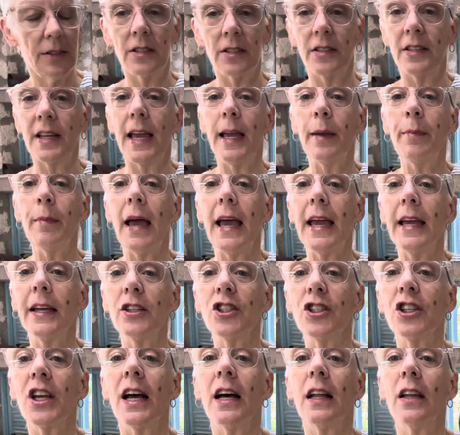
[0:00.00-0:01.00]
same
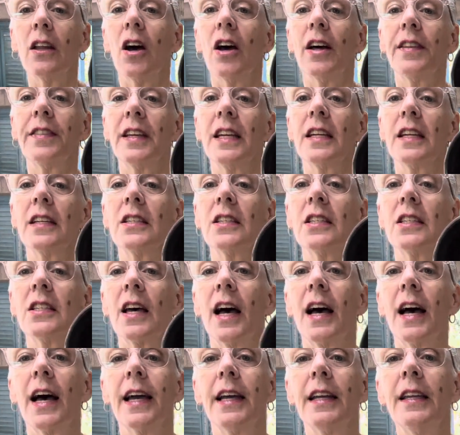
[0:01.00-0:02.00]
eggshell on the
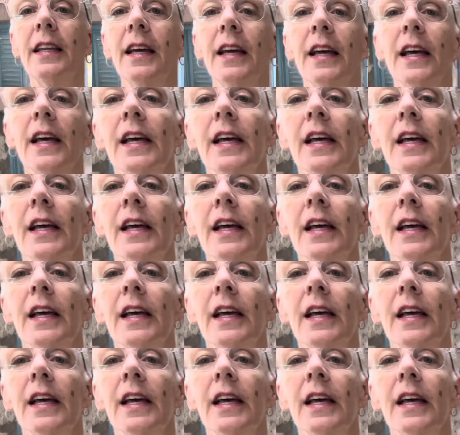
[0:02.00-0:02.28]
inside.